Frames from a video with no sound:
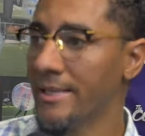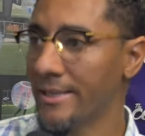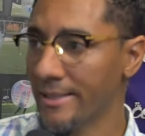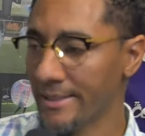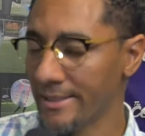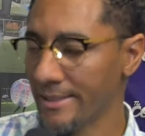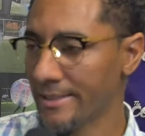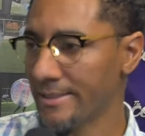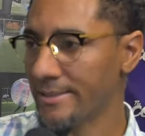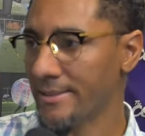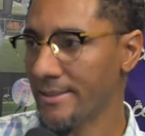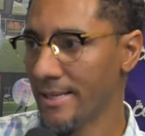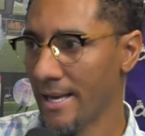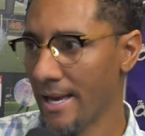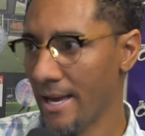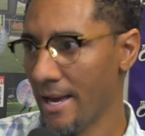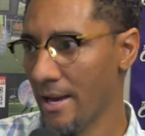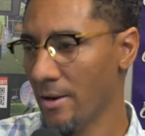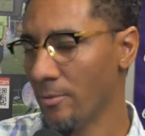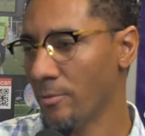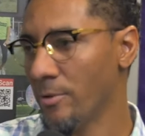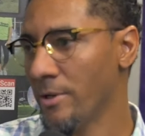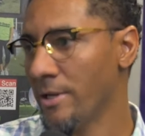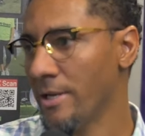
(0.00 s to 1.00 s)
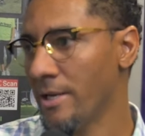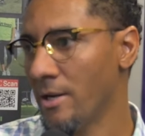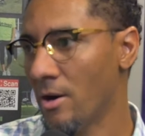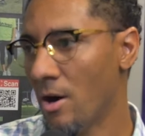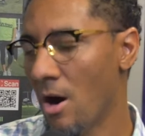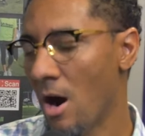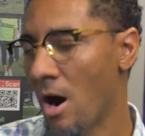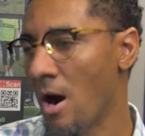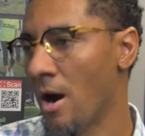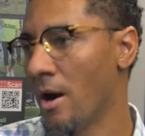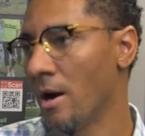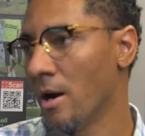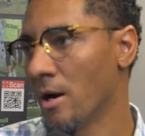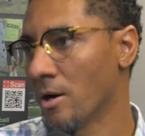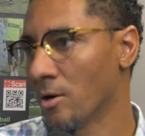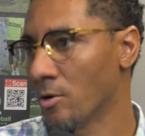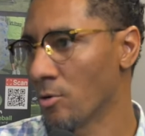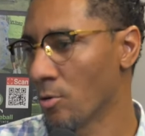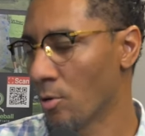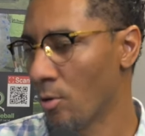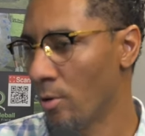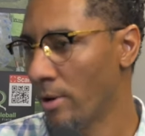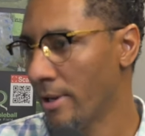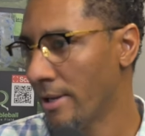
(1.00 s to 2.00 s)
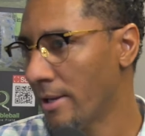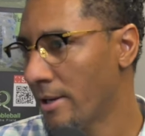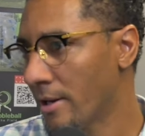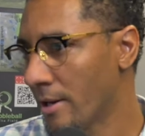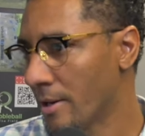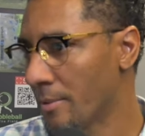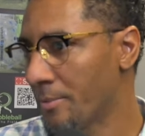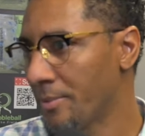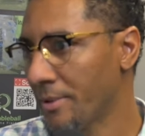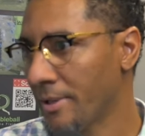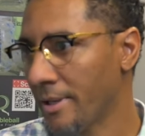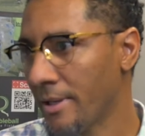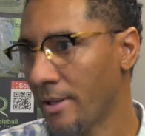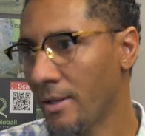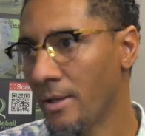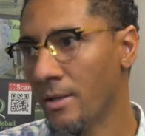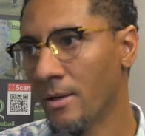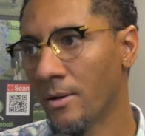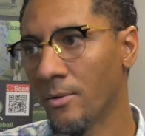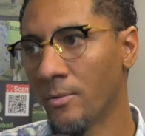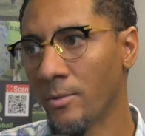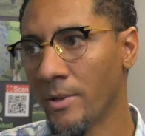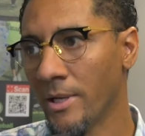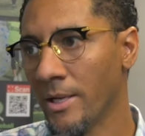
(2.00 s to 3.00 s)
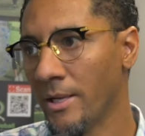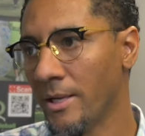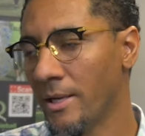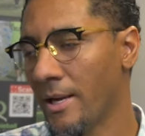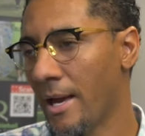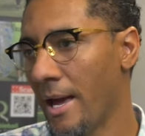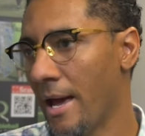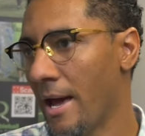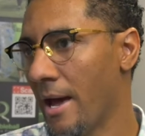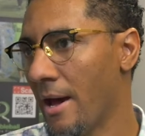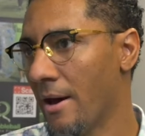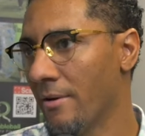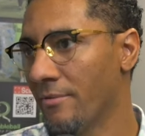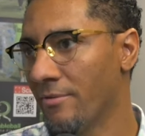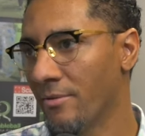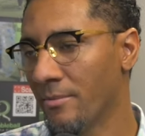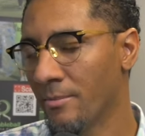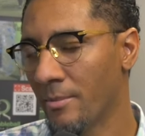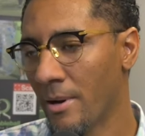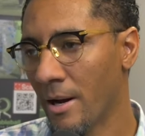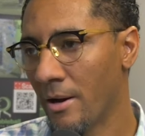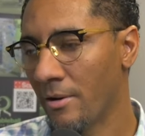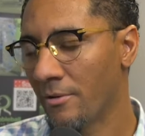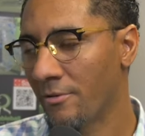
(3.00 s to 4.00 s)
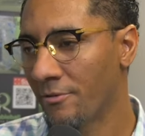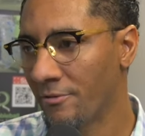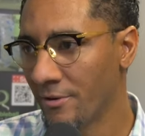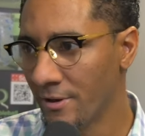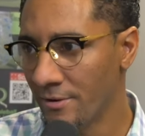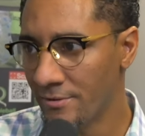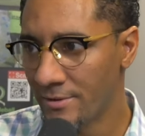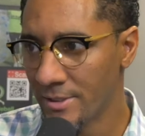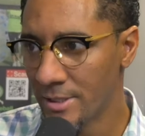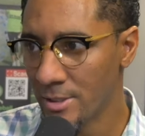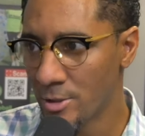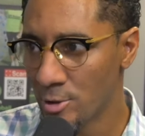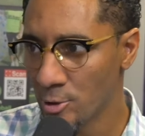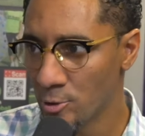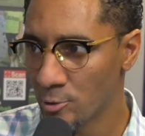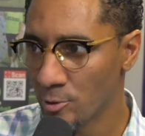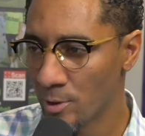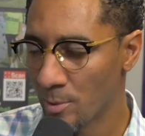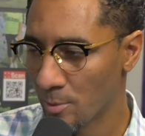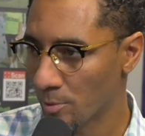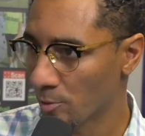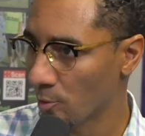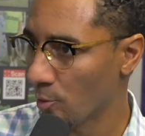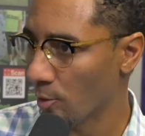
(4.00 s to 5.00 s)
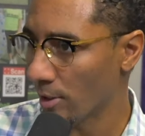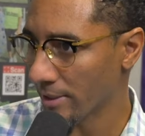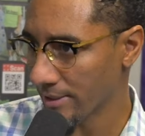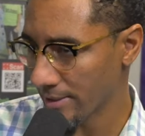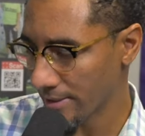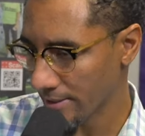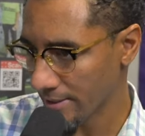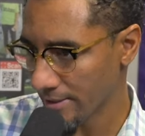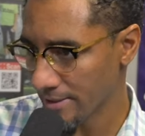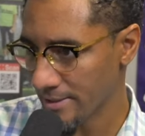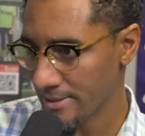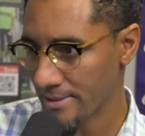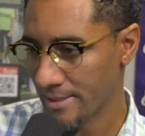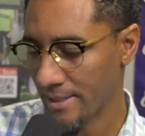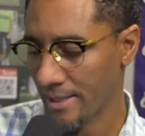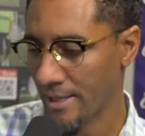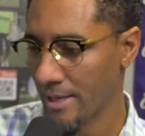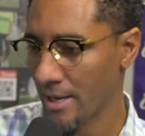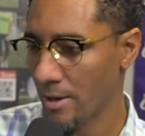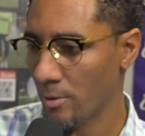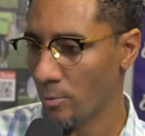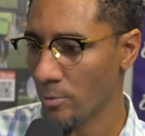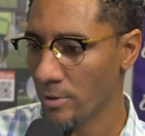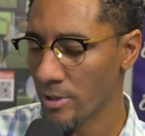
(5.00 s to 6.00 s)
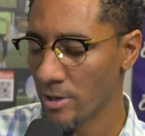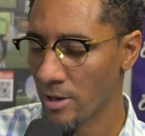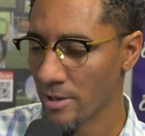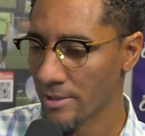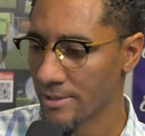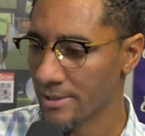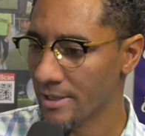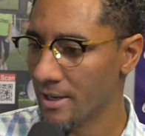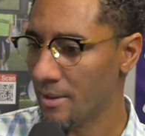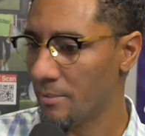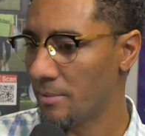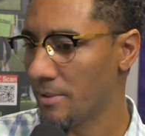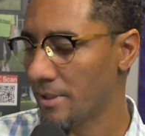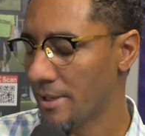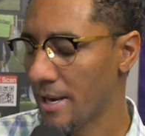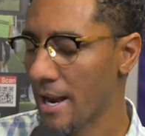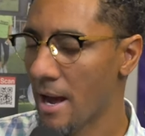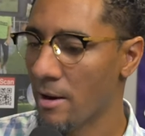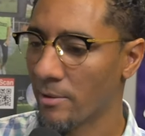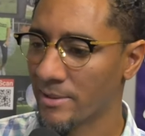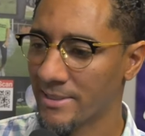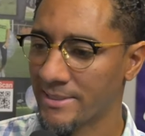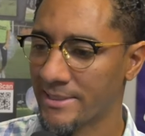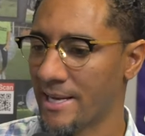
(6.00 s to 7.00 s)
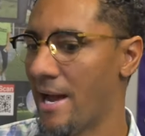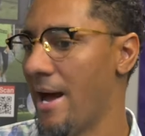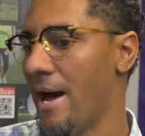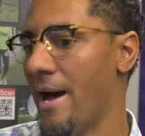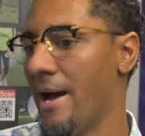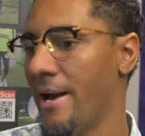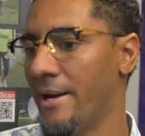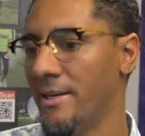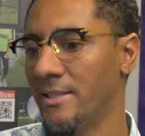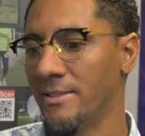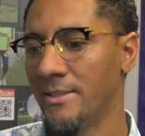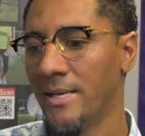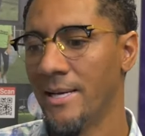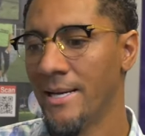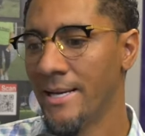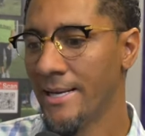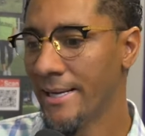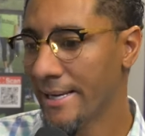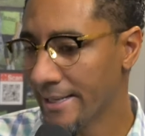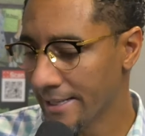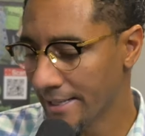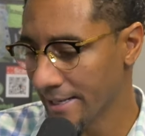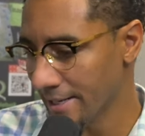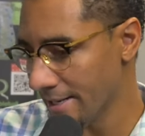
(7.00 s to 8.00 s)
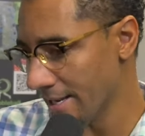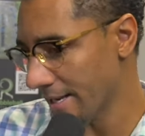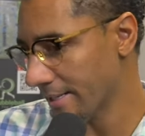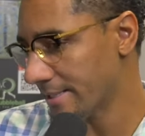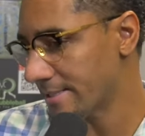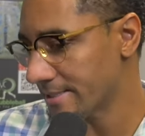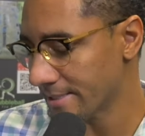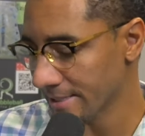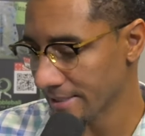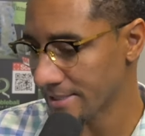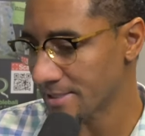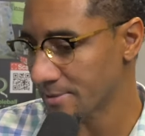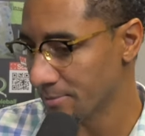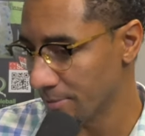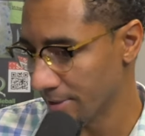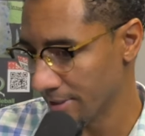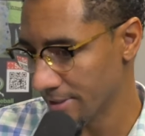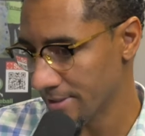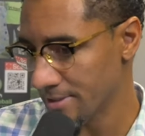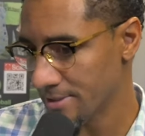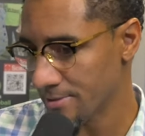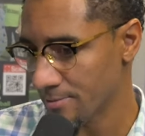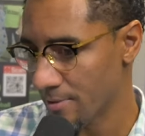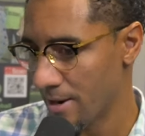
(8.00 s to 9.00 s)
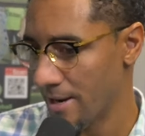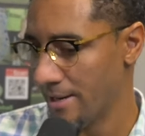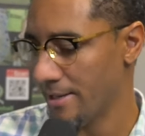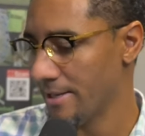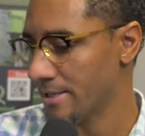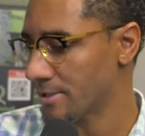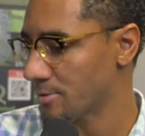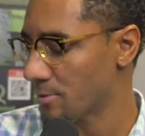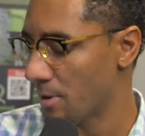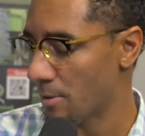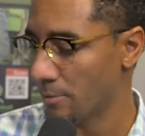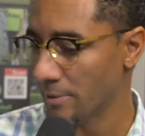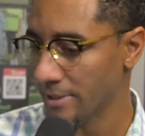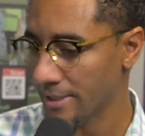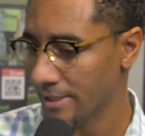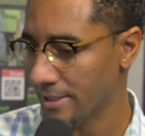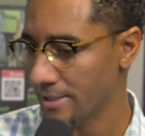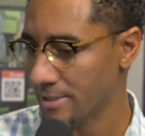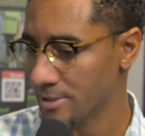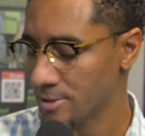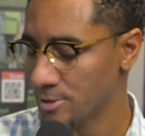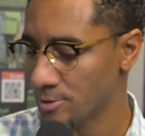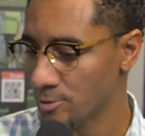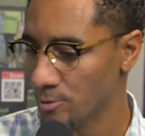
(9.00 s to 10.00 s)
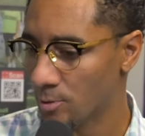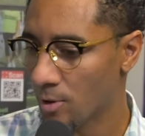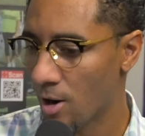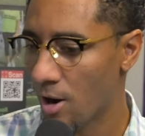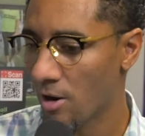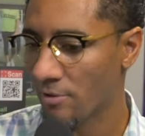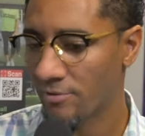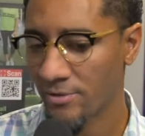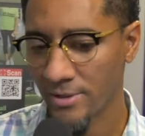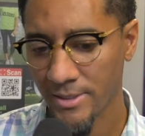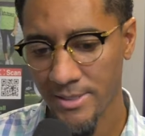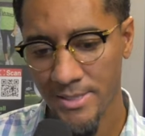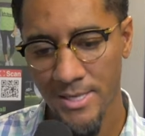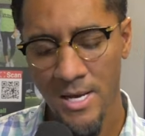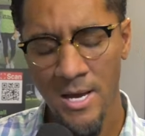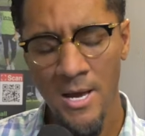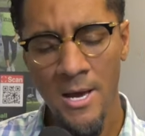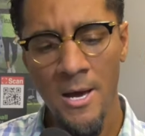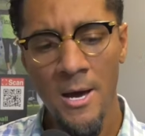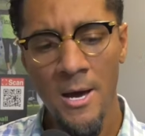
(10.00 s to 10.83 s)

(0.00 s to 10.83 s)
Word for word: is that we are a growing company. We have uh, 52 employees, and we are doubling our size in the next six months, right? That's why we get in this new office.